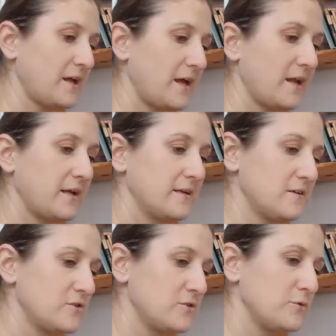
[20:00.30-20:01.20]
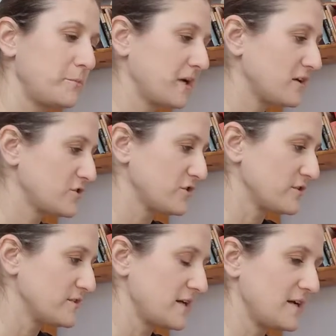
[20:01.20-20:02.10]
And I didn't do
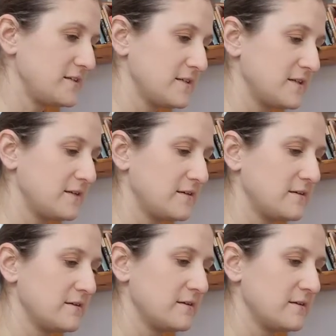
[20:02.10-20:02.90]
pictures. I did